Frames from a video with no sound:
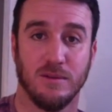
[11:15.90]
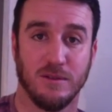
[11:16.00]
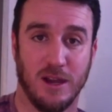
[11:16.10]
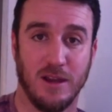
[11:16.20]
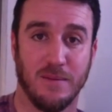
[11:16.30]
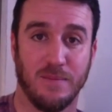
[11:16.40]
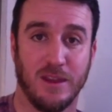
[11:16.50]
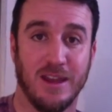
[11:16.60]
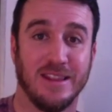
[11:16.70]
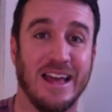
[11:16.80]
Okay?
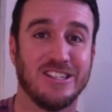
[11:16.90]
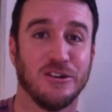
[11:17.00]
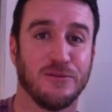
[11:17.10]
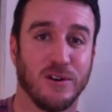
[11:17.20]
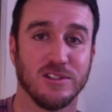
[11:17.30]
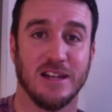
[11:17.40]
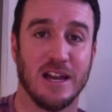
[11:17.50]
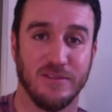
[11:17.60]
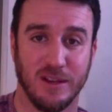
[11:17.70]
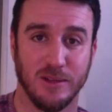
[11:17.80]
That's your first
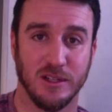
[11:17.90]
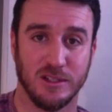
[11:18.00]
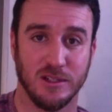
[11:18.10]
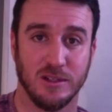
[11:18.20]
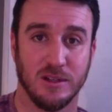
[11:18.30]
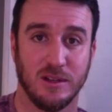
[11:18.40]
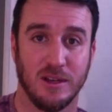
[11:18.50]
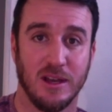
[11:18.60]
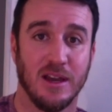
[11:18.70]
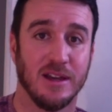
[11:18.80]
line of ammunition.
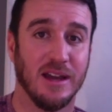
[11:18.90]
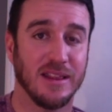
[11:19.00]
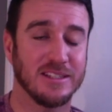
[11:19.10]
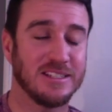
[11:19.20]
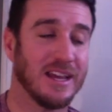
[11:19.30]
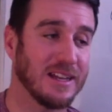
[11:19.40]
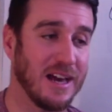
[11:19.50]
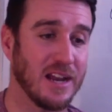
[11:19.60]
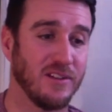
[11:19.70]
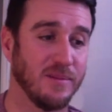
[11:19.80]
Now, the second
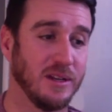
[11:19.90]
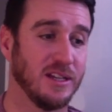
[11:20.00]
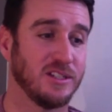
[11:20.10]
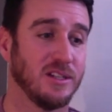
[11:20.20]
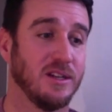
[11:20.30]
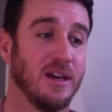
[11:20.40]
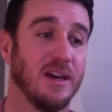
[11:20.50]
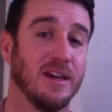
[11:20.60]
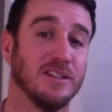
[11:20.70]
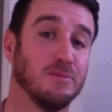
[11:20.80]
line of ammunition
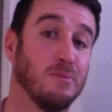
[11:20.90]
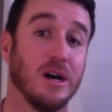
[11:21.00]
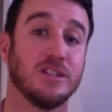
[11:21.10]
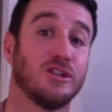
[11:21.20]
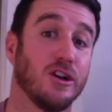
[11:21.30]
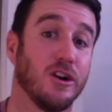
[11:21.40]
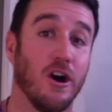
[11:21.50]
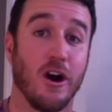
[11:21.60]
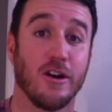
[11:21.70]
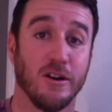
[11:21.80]
is much
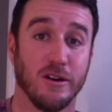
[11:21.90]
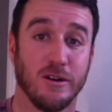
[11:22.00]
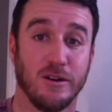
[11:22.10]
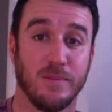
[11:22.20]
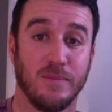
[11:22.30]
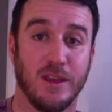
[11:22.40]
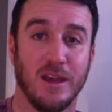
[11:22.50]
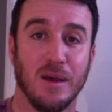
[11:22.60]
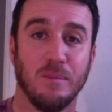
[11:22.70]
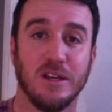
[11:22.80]
harder
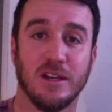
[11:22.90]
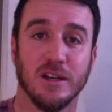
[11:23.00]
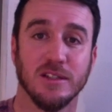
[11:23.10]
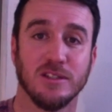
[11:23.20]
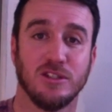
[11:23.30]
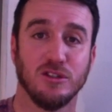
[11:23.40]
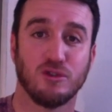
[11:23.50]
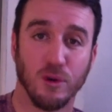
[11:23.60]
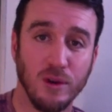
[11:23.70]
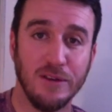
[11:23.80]
because to
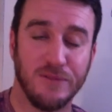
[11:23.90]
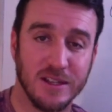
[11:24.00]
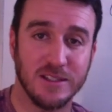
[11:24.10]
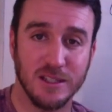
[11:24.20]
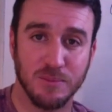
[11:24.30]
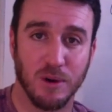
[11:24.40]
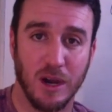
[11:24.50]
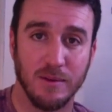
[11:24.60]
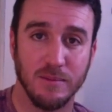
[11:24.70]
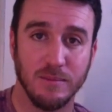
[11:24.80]
truly fix this
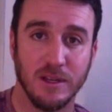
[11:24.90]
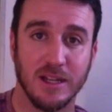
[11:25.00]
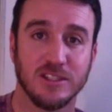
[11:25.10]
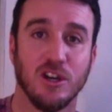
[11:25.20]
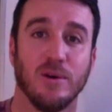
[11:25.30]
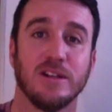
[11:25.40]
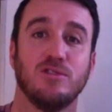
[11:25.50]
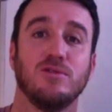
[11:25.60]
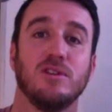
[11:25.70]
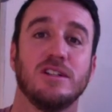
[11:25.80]
problem, it's going
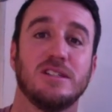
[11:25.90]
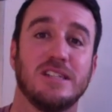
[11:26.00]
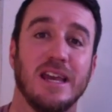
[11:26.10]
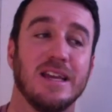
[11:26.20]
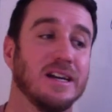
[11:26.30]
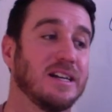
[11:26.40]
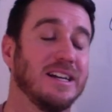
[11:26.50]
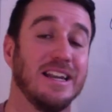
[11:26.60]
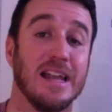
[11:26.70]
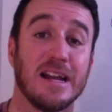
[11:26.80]
to take a
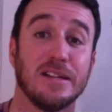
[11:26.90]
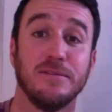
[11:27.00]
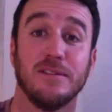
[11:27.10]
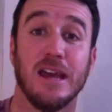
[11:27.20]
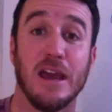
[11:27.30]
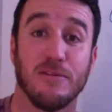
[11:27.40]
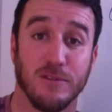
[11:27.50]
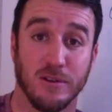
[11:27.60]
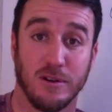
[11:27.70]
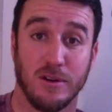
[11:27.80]
collective
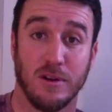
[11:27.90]
effort